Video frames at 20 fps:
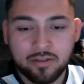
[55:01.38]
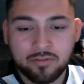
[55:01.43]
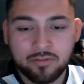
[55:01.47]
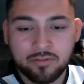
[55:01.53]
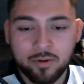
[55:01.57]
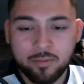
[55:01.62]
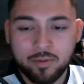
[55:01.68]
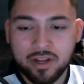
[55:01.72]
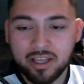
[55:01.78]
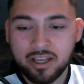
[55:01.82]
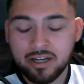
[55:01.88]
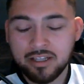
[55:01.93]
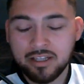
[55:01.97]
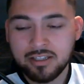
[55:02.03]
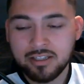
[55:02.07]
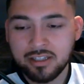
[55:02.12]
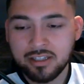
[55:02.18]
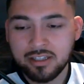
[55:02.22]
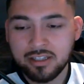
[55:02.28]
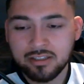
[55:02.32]

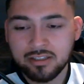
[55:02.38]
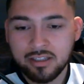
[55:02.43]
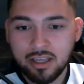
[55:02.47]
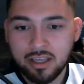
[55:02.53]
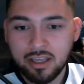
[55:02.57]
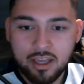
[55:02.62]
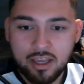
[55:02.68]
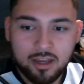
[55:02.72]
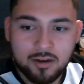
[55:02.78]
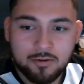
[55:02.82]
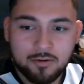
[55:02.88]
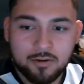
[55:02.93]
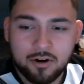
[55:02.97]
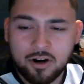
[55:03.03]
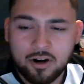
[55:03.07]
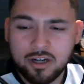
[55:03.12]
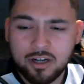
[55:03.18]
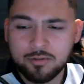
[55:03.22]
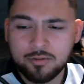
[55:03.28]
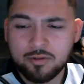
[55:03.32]
Americanistas.
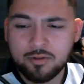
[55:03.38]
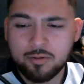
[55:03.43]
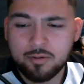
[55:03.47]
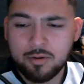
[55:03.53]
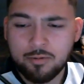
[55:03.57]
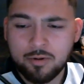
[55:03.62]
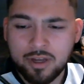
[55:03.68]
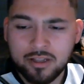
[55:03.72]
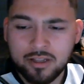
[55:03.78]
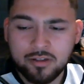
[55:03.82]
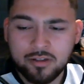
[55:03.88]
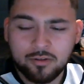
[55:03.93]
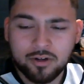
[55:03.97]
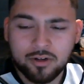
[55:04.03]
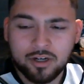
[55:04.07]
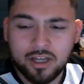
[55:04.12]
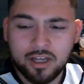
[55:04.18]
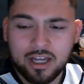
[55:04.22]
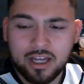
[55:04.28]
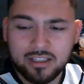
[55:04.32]
Regardless whether we win or
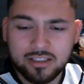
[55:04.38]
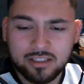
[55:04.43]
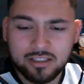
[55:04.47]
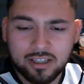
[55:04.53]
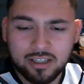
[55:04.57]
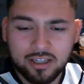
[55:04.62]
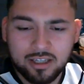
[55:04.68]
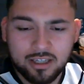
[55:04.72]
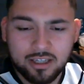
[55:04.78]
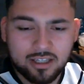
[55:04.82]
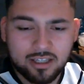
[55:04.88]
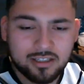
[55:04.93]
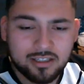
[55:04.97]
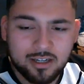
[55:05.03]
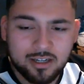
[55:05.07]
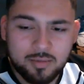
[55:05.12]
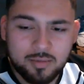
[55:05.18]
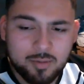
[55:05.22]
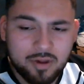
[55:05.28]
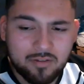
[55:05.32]
not, it's gonna
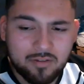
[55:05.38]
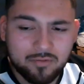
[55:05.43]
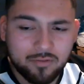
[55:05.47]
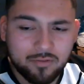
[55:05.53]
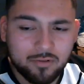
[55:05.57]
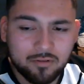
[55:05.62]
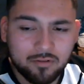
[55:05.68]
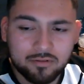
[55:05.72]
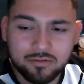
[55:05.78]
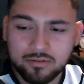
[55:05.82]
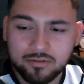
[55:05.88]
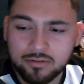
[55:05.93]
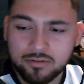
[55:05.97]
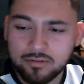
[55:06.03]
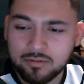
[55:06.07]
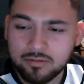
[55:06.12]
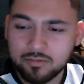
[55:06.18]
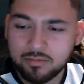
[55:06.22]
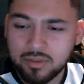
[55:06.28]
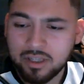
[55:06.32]
be painful
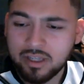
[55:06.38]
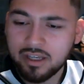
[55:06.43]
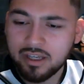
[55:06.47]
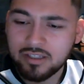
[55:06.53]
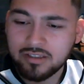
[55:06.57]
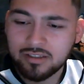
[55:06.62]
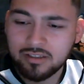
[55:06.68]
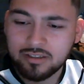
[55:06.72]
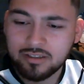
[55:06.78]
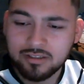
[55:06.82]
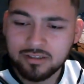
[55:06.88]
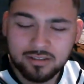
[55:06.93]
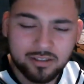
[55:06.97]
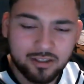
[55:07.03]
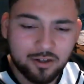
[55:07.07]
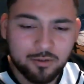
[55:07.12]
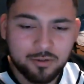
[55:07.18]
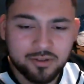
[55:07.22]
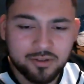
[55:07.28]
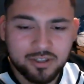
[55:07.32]
because it
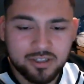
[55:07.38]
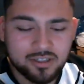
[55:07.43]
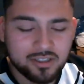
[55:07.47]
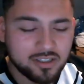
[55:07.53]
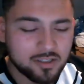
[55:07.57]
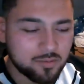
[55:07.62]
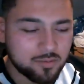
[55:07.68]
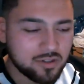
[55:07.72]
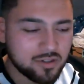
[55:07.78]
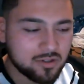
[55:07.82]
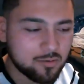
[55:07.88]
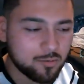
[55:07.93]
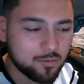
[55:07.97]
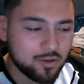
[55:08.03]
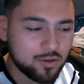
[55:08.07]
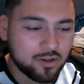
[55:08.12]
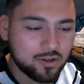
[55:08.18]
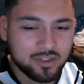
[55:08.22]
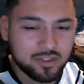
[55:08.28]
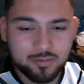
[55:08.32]
always is, especially when
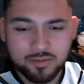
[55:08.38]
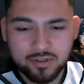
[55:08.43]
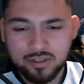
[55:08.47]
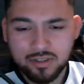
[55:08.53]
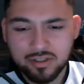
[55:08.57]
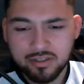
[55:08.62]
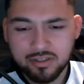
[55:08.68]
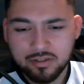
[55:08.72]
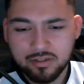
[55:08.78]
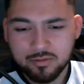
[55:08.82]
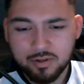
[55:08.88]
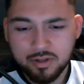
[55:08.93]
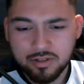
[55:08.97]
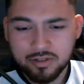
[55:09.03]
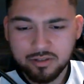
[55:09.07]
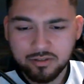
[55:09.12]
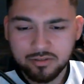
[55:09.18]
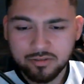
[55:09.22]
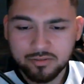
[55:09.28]
your team's in this situation.